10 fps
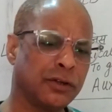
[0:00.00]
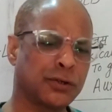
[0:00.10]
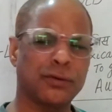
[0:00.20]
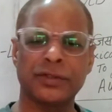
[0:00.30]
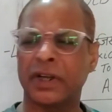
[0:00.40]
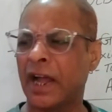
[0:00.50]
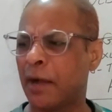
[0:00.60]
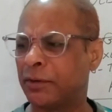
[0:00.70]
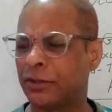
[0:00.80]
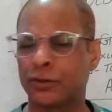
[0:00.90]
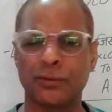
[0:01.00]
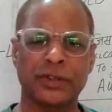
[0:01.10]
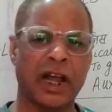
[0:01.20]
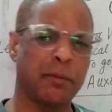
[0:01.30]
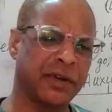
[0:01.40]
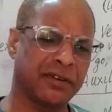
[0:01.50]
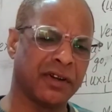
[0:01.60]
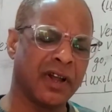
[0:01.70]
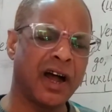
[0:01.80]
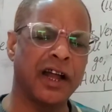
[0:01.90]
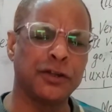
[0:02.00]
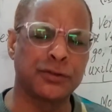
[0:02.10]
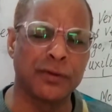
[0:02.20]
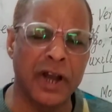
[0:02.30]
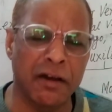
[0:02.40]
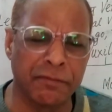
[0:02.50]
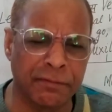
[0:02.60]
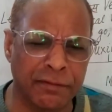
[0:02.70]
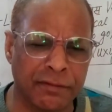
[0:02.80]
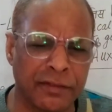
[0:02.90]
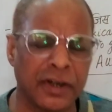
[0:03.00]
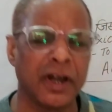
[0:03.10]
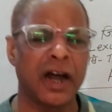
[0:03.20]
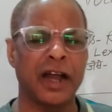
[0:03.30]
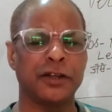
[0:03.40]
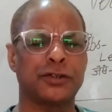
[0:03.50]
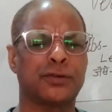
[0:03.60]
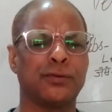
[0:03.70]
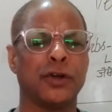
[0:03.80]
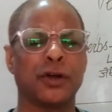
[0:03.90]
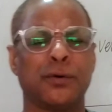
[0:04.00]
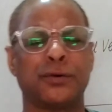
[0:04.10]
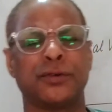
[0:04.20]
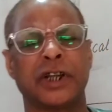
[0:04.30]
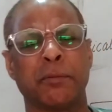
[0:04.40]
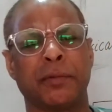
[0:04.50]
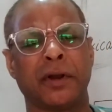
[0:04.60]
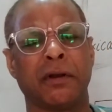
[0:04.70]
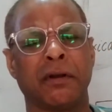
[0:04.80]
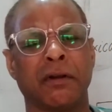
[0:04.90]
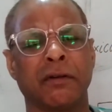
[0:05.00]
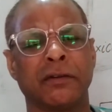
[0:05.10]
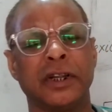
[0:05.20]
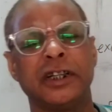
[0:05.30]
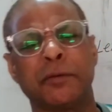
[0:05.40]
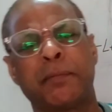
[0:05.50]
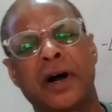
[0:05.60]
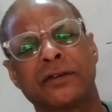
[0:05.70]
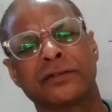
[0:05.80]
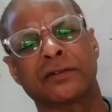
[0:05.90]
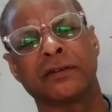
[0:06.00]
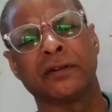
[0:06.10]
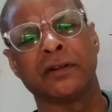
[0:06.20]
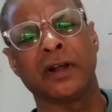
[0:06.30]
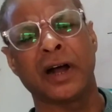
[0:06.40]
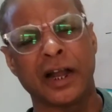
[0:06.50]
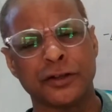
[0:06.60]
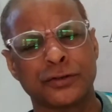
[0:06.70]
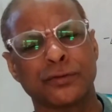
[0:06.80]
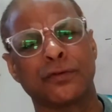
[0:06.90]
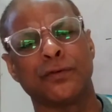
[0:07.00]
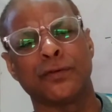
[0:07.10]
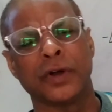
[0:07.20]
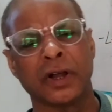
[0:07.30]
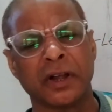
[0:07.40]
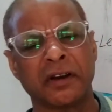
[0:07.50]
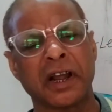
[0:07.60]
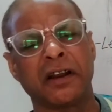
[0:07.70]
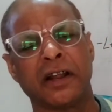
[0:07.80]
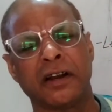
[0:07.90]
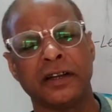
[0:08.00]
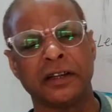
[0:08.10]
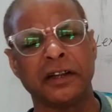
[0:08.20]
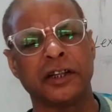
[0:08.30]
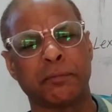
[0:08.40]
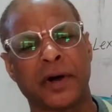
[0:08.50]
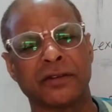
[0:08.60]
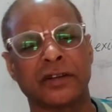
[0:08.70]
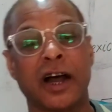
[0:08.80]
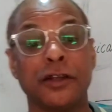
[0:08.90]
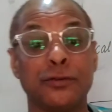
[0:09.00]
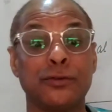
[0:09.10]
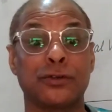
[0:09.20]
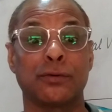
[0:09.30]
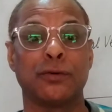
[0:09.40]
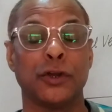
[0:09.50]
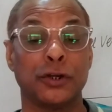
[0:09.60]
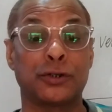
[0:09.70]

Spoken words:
Shows the habit. Shows the habit. I used to laugh. I used to go to temple. In the past, I used to go regularly in the past. I used to go.